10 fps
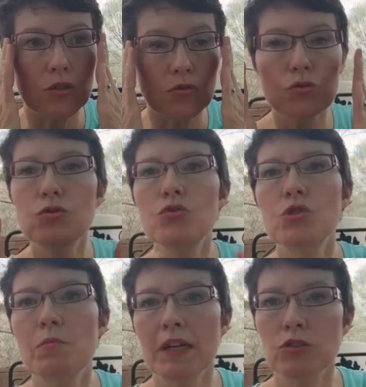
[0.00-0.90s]
True
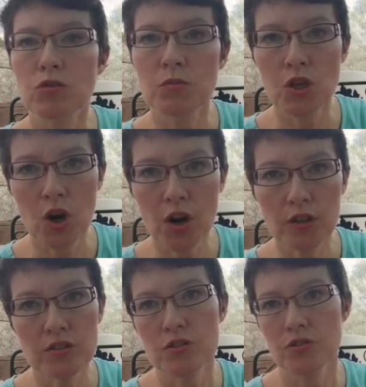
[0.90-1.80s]
Spectrum
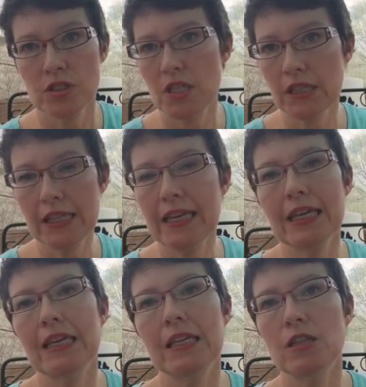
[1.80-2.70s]
Yarns, you'll see the
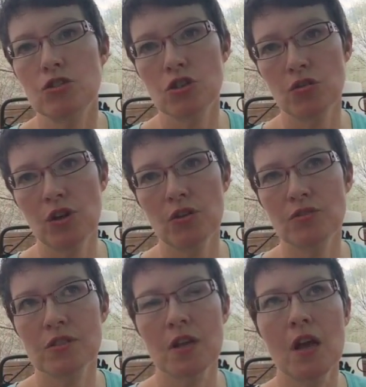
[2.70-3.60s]
link in the show
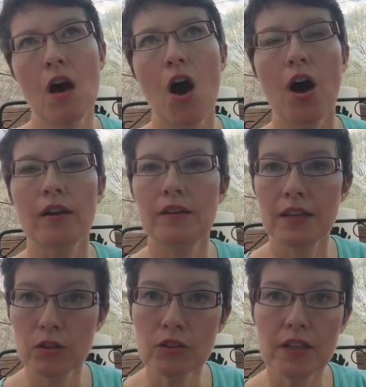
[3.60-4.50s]
notes on
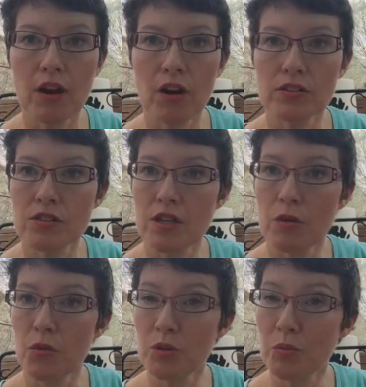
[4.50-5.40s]

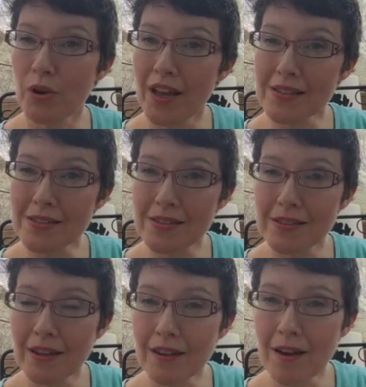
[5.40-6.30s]

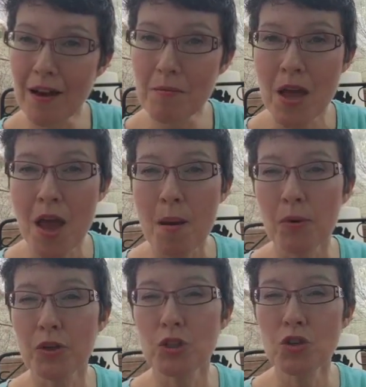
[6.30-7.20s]
knitterlyarts.wordpress.com.
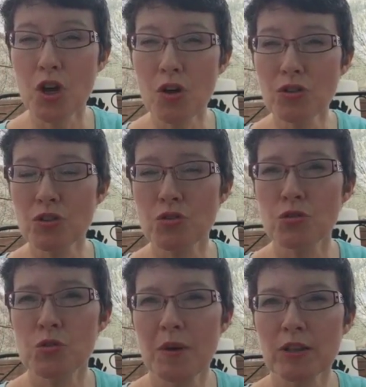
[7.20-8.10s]
But when you go to
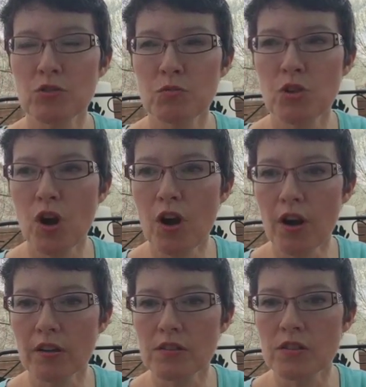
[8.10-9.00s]
True Spectrum
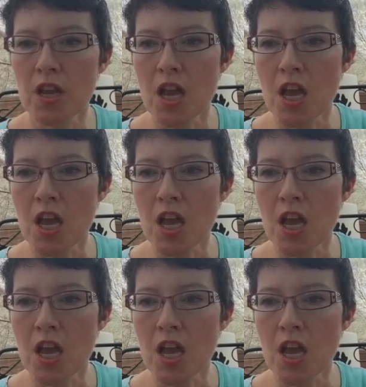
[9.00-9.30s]
Yarns,